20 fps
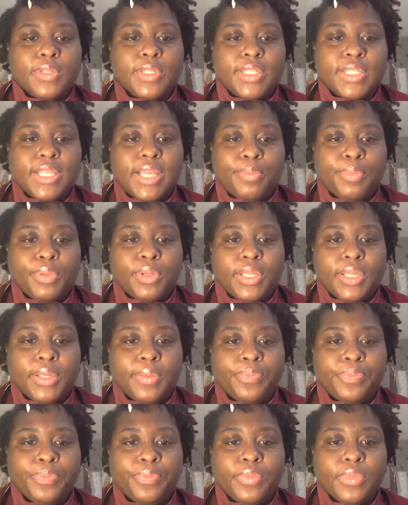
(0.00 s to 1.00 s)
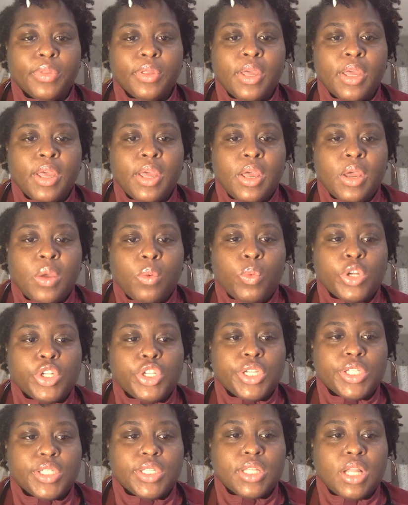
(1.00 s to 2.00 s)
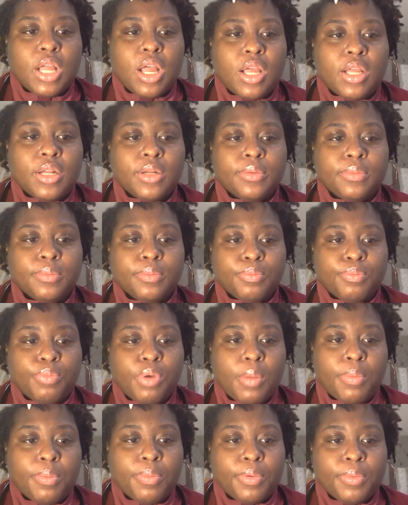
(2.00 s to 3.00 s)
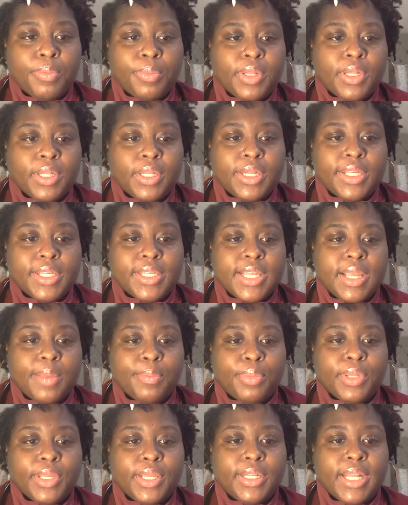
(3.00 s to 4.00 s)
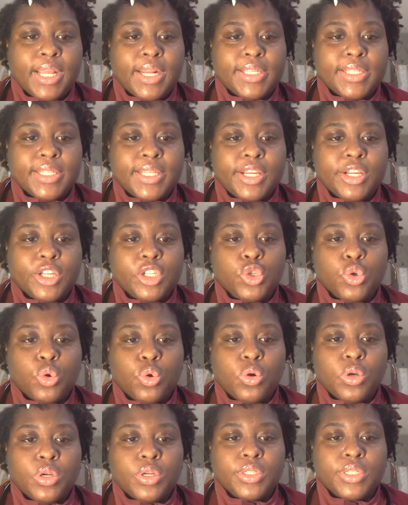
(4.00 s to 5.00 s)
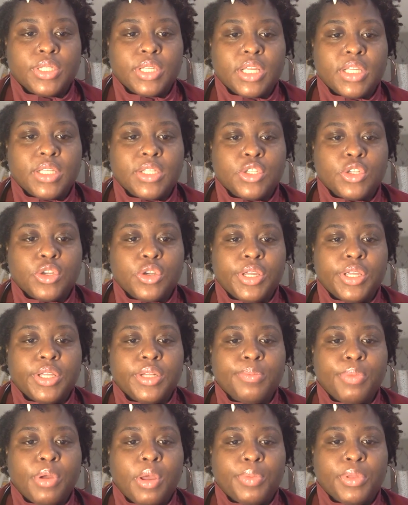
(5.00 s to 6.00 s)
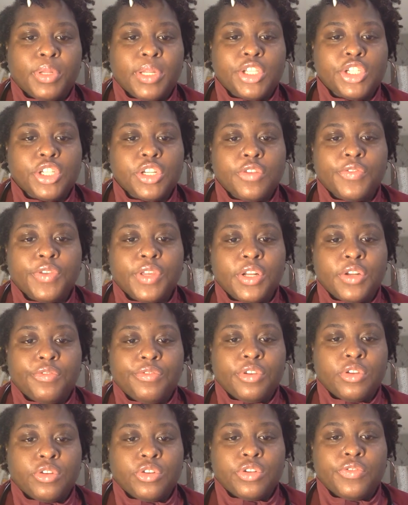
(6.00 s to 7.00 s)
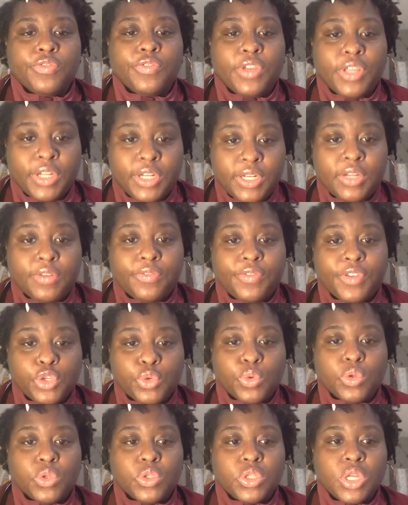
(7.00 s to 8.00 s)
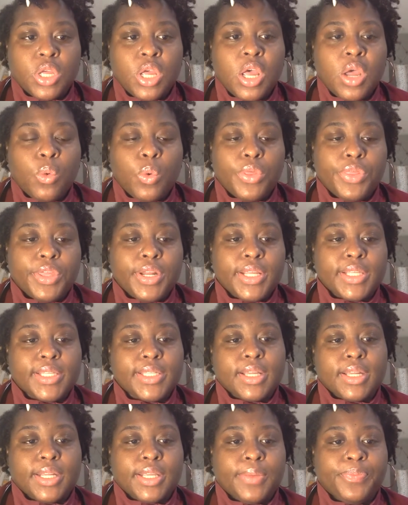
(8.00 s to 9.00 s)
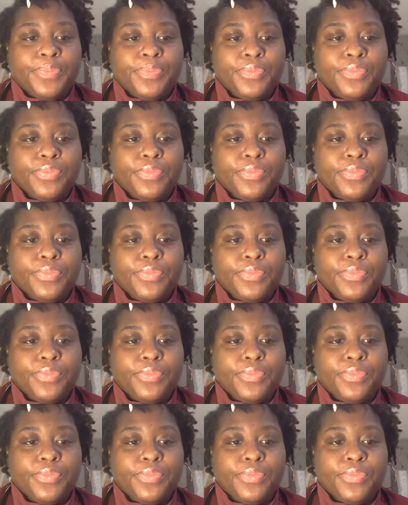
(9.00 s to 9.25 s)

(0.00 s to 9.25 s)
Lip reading: sampling, which is non-probability sampling that is geared towards a certain population of individuals within a study.